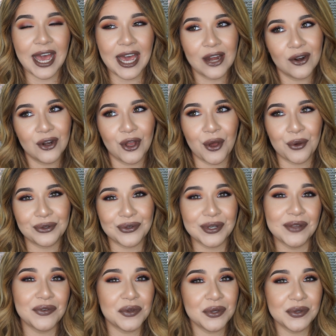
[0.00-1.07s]
I don't know. Do any
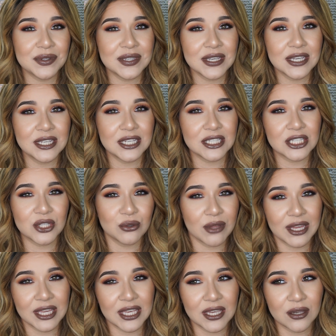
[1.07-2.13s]
of you use it? Do you
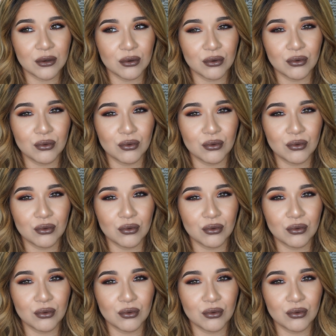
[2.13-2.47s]
like it?